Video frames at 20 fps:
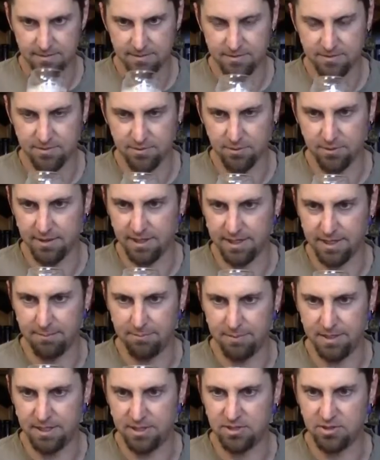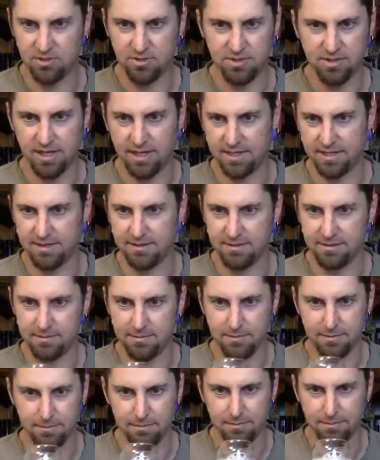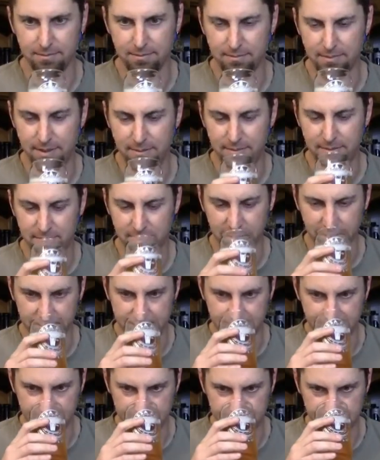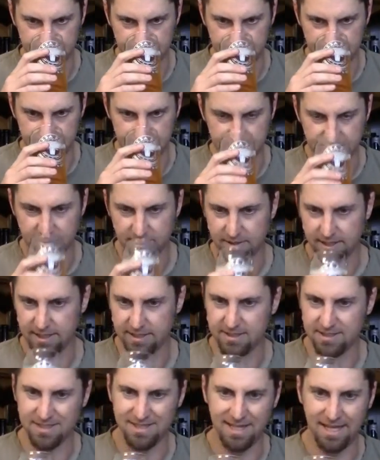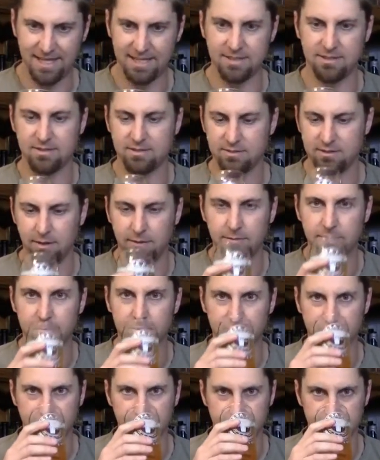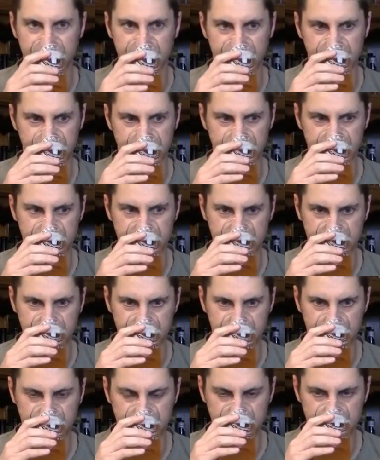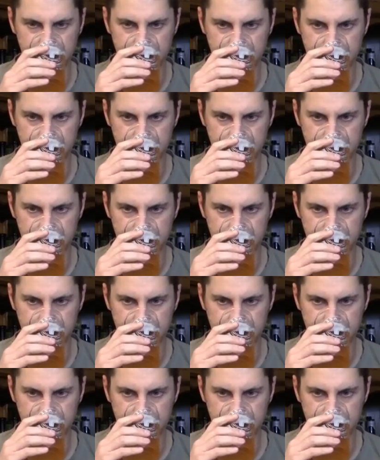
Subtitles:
sort of like a peach, kind of maybe like nectarine, sort of like slight stone fruit character on the nose as well.